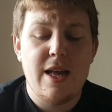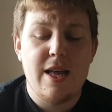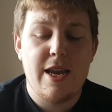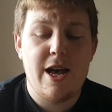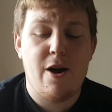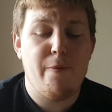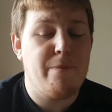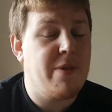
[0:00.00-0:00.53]

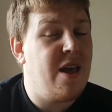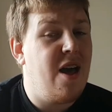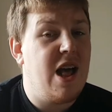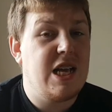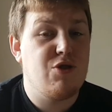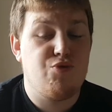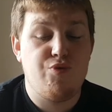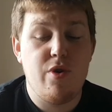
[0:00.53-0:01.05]
Now,
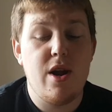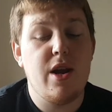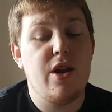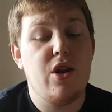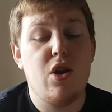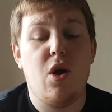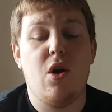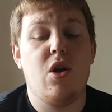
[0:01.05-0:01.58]
there's really
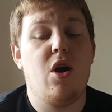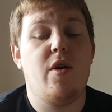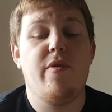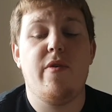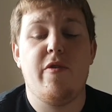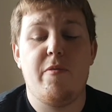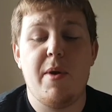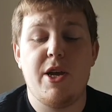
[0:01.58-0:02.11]
not a lot of
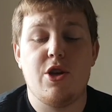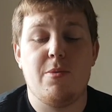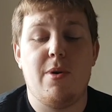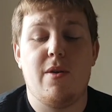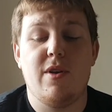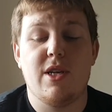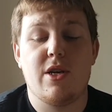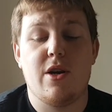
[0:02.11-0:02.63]
information
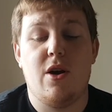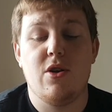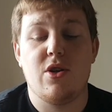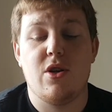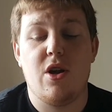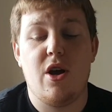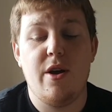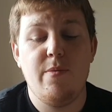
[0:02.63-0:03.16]
about these guys
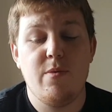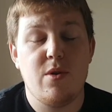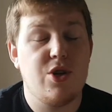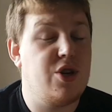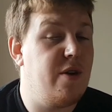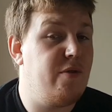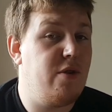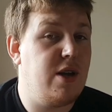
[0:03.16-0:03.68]
online.
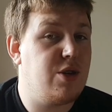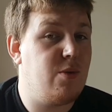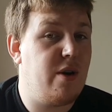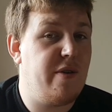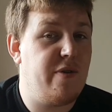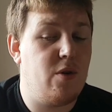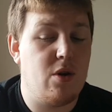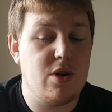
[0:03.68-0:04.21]
That's another reason why
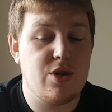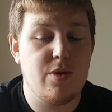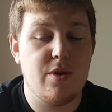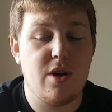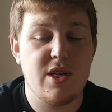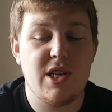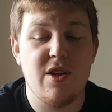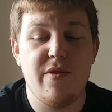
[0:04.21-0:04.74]
I thought I'd do a
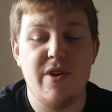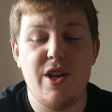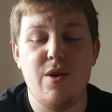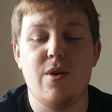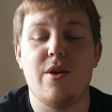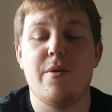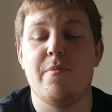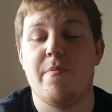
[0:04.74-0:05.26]
nice little
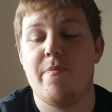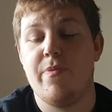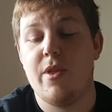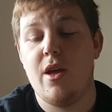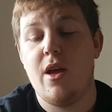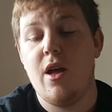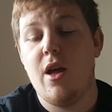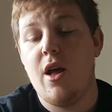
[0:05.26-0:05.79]
video on
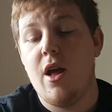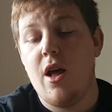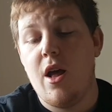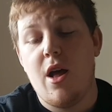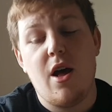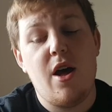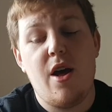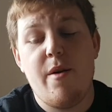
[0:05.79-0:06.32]

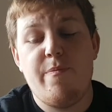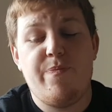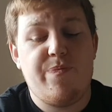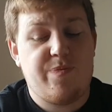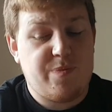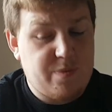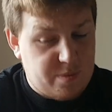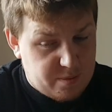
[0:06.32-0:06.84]
them.
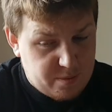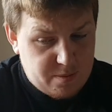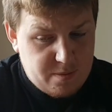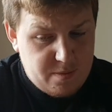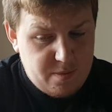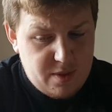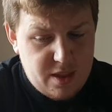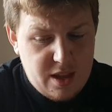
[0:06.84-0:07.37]

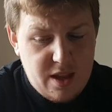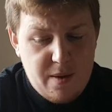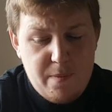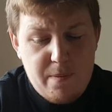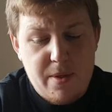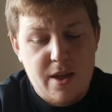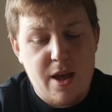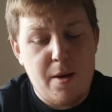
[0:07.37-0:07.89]

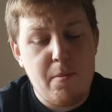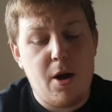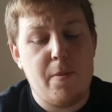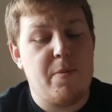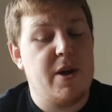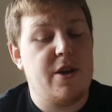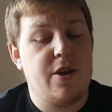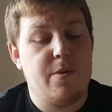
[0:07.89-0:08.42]
In my
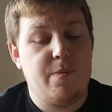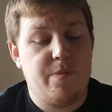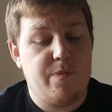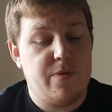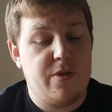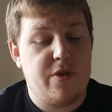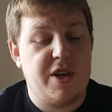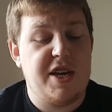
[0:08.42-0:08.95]
opinion,
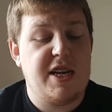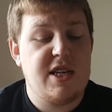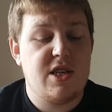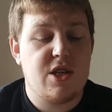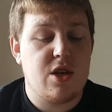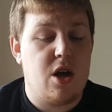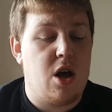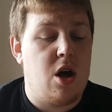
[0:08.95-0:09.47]

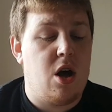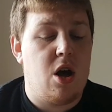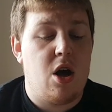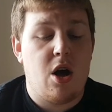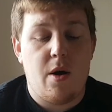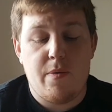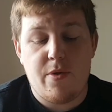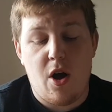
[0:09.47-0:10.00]
these
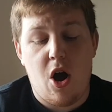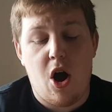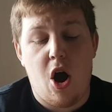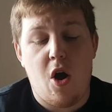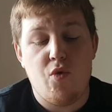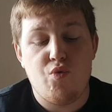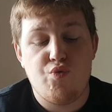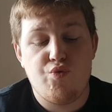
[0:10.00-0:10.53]
are
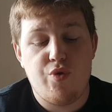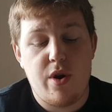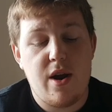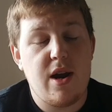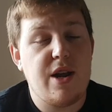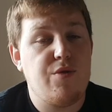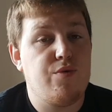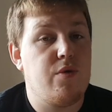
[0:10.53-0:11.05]
a
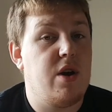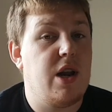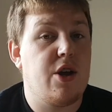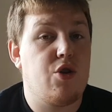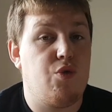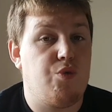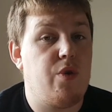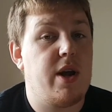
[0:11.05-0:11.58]
really
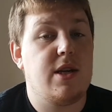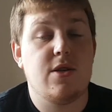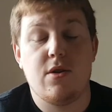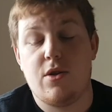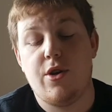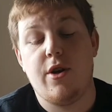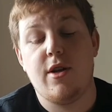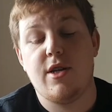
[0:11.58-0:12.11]
great
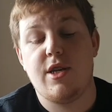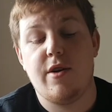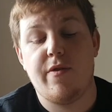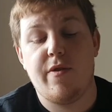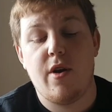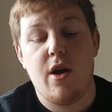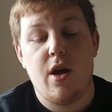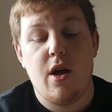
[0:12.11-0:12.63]

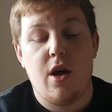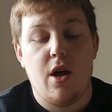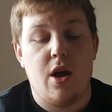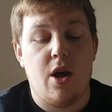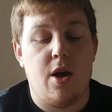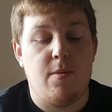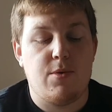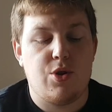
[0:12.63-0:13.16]
alternative
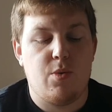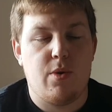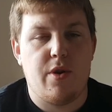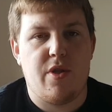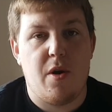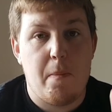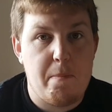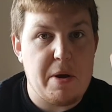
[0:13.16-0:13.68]
to one of
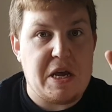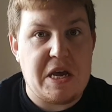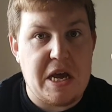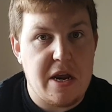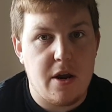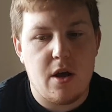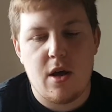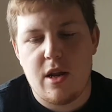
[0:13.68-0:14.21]
the
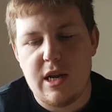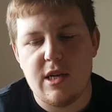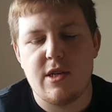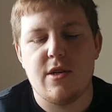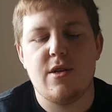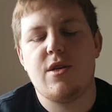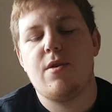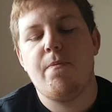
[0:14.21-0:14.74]
beginner
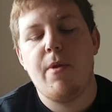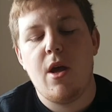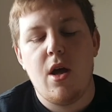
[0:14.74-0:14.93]
lizards,